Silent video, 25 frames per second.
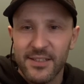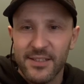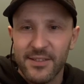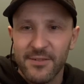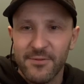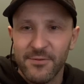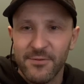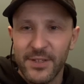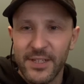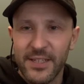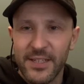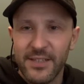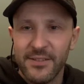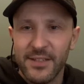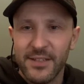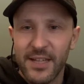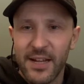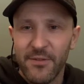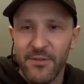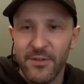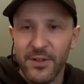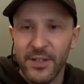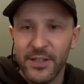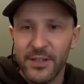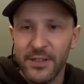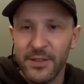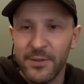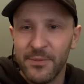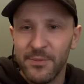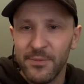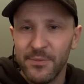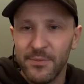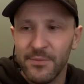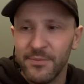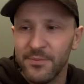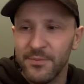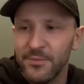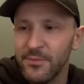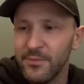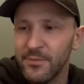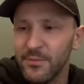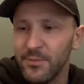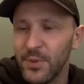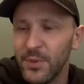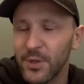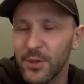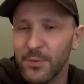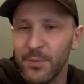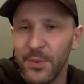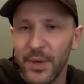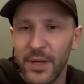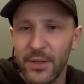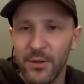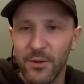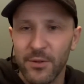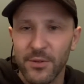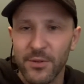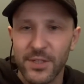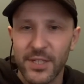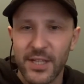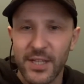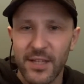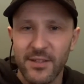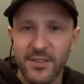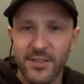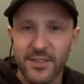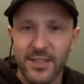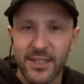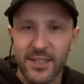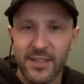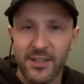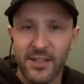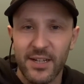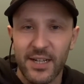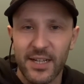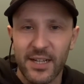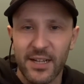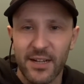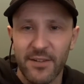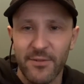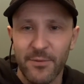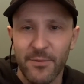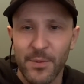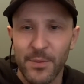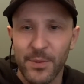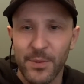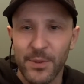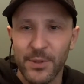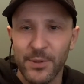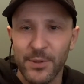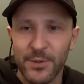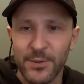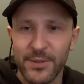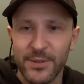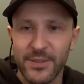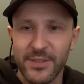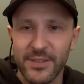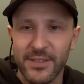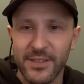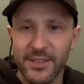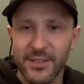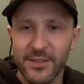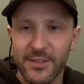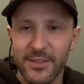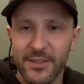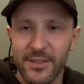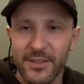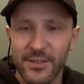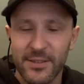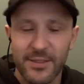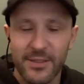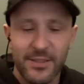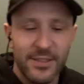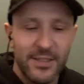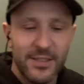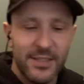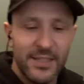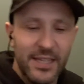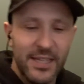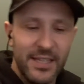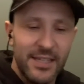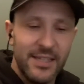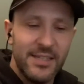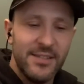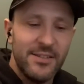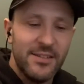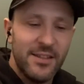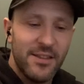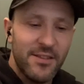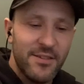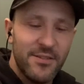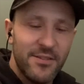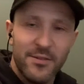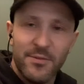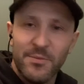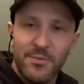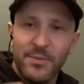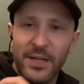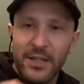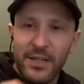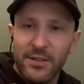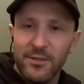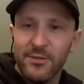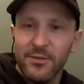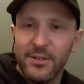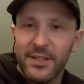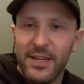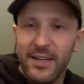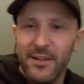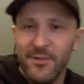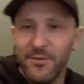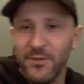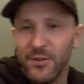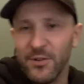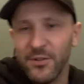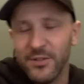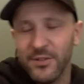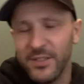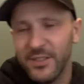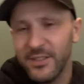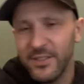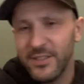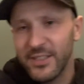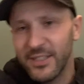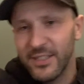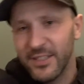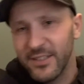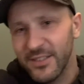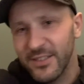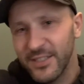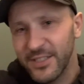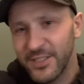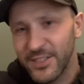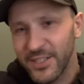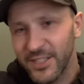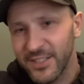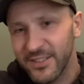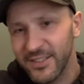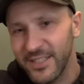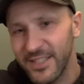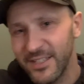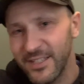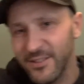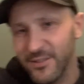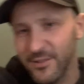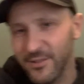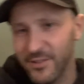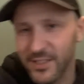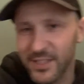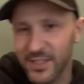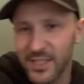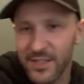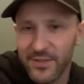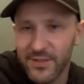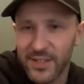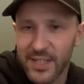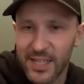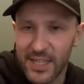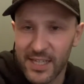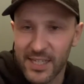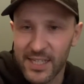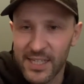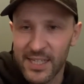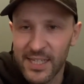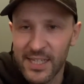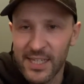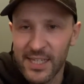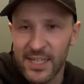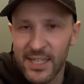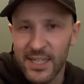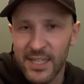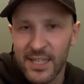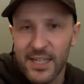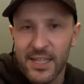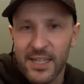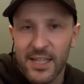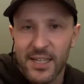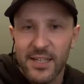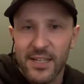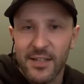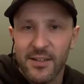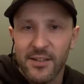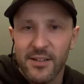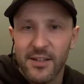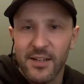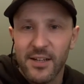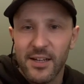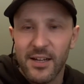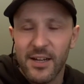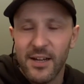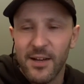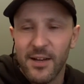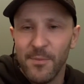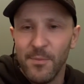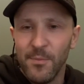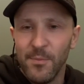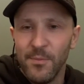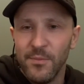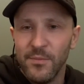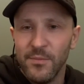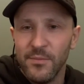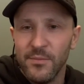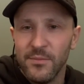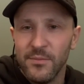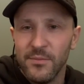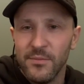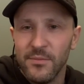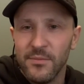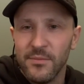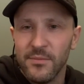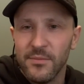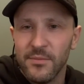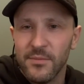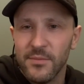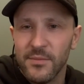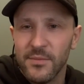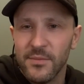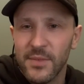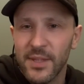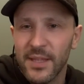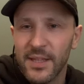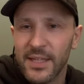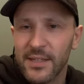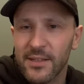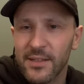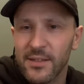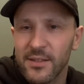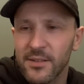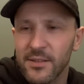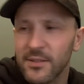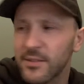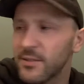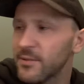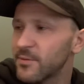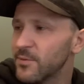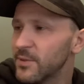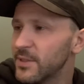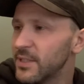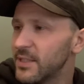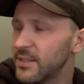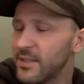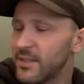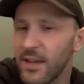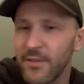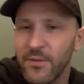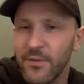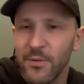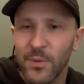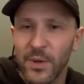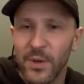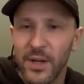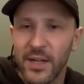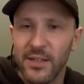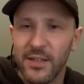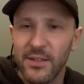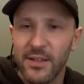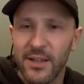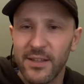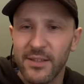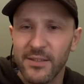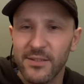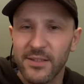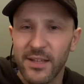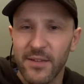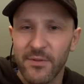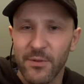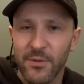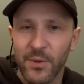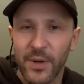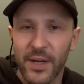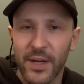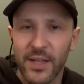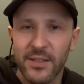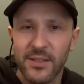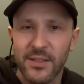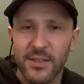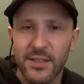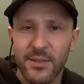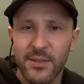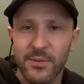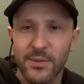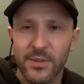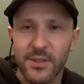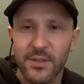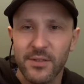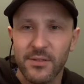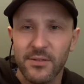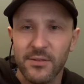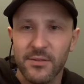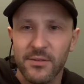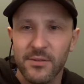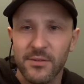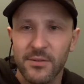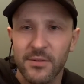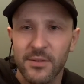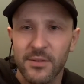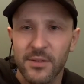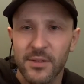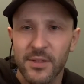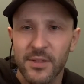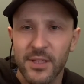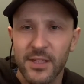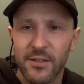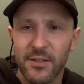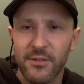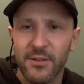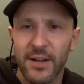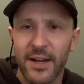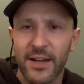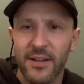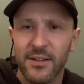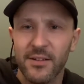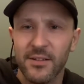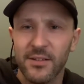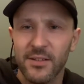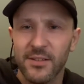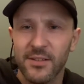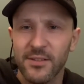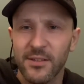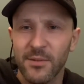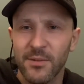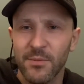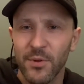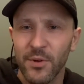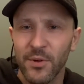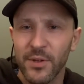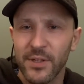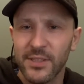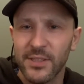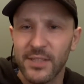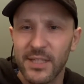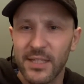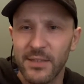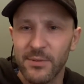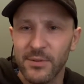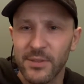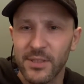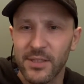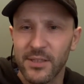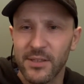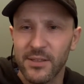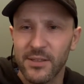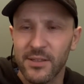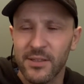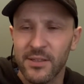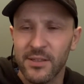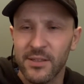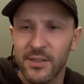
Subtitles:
read every book by an author challenge. I can't remember who's it is other than Michael K. Vaughan and This Just Ended and Stephen King. I think David Wiley said he was gonna. I think Greg at some point said he was gonna